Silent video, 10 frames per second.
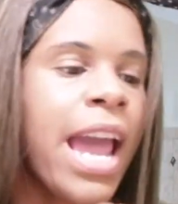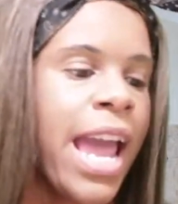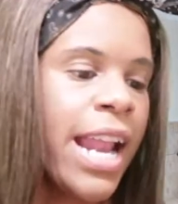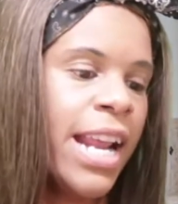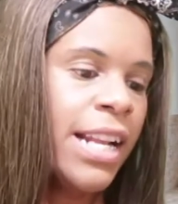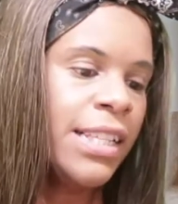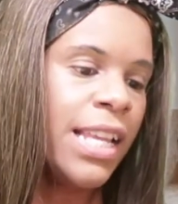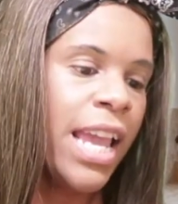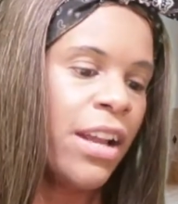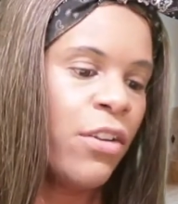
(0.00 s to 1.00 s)
and
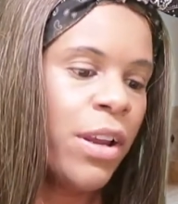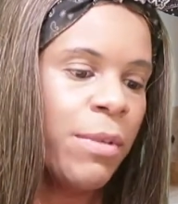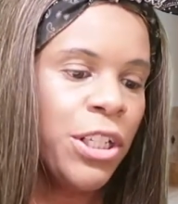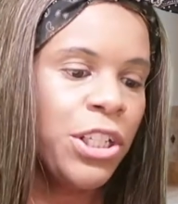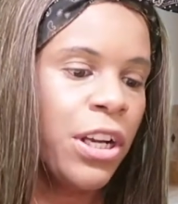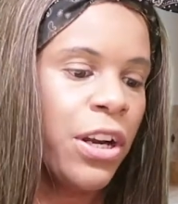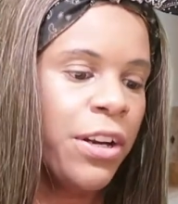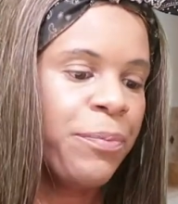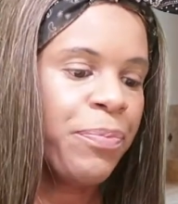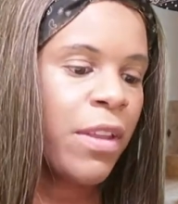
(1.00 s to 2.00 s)
it's in Cream and
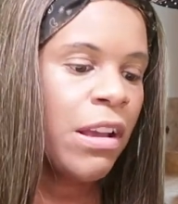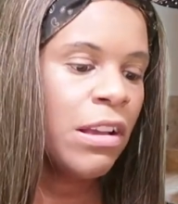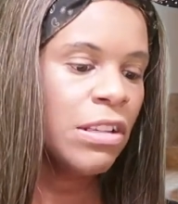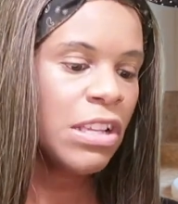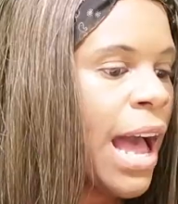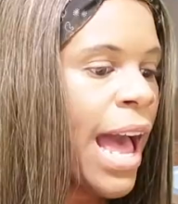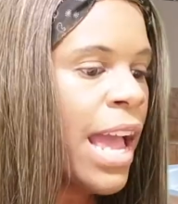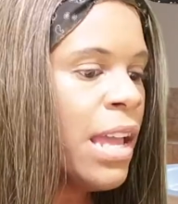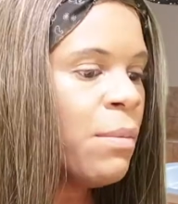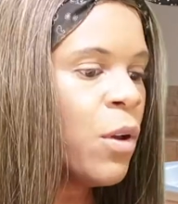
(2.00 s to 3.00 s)
Sugar. So
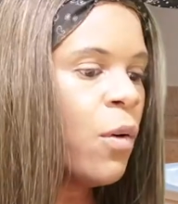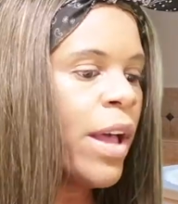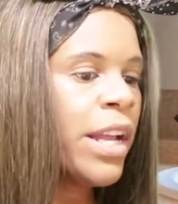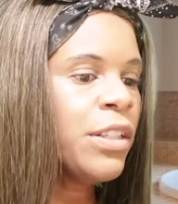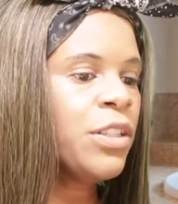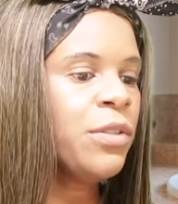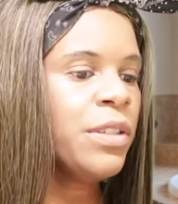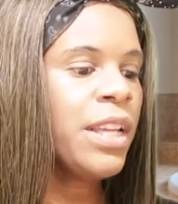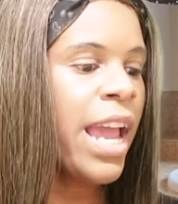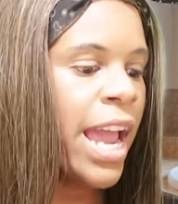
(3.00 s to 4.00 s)
I am going to
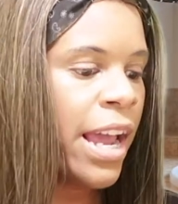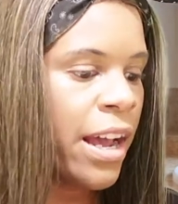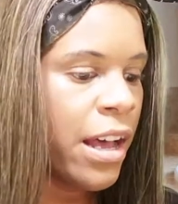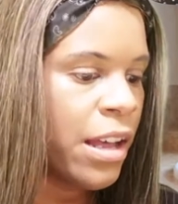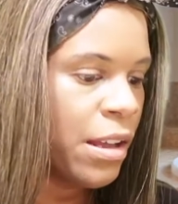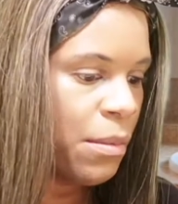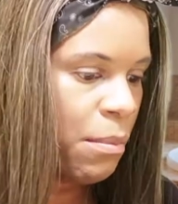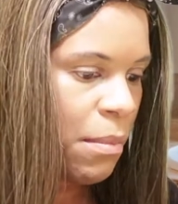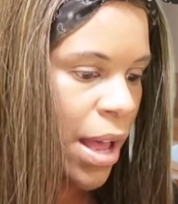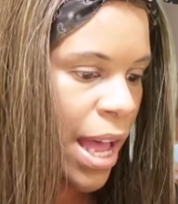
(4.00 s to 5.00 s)
take
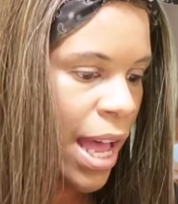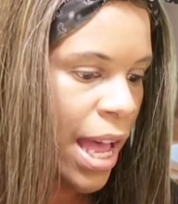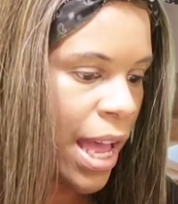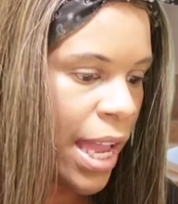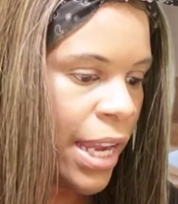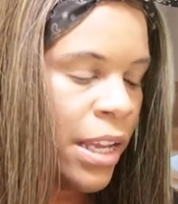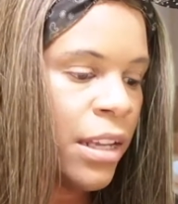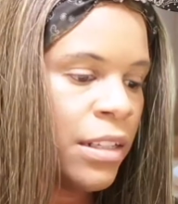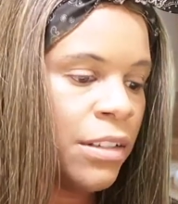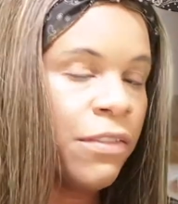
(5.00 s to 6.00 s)
my
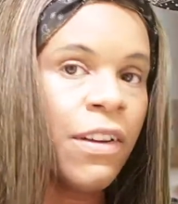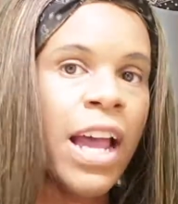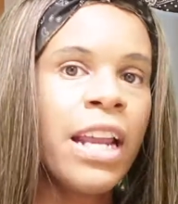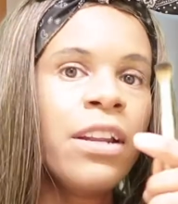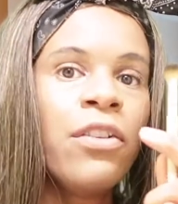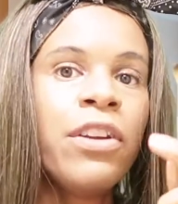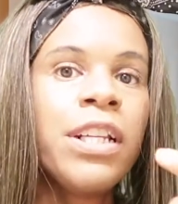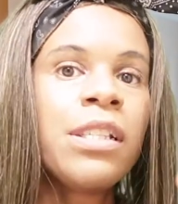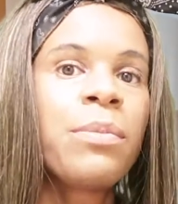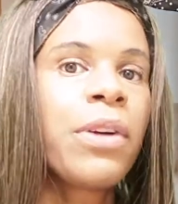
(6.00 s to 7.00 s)
defined
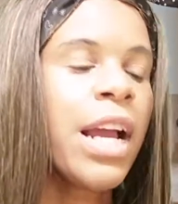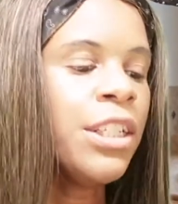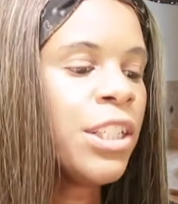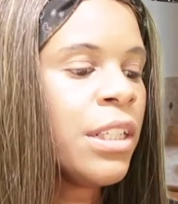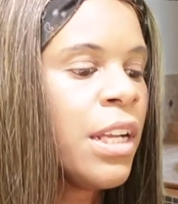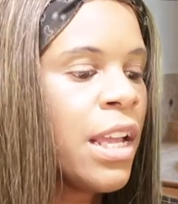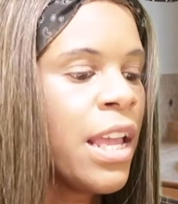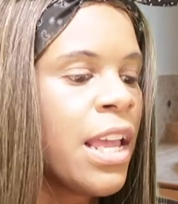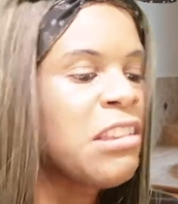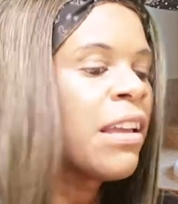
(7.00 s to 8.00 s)
crease brush,
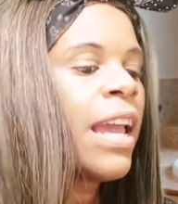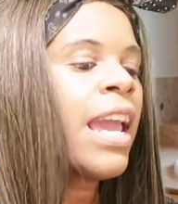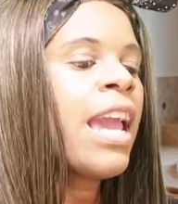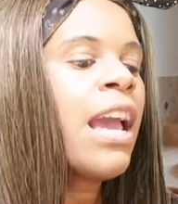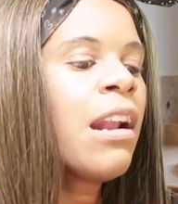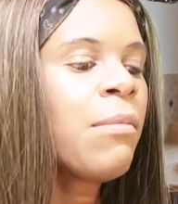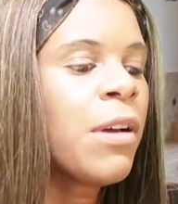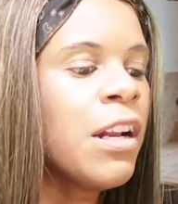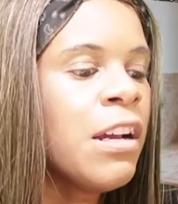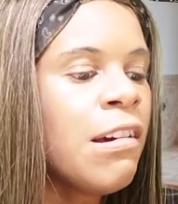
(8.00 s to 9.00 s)
and
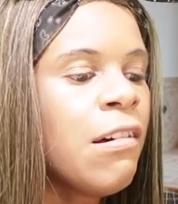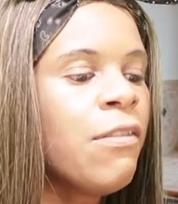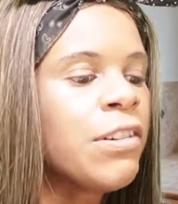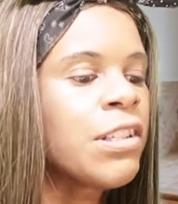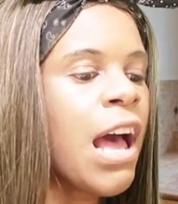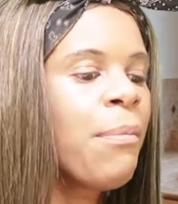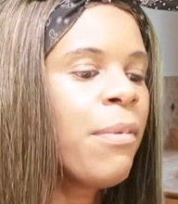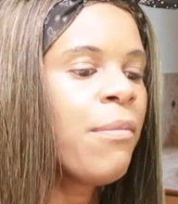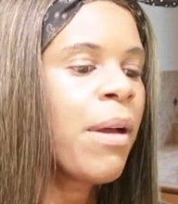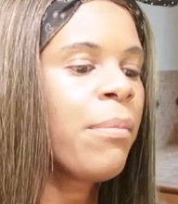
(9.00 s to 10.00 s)
I'm gonna go over
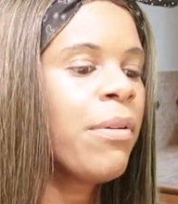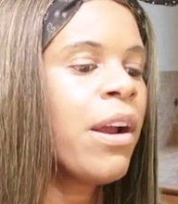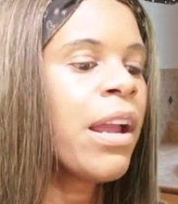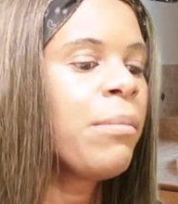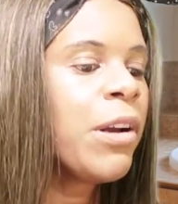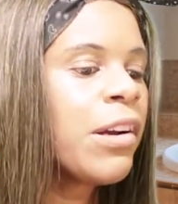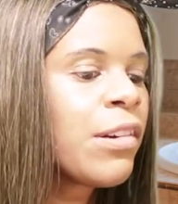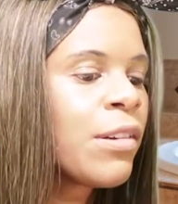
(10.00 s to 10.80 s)
top of my primer,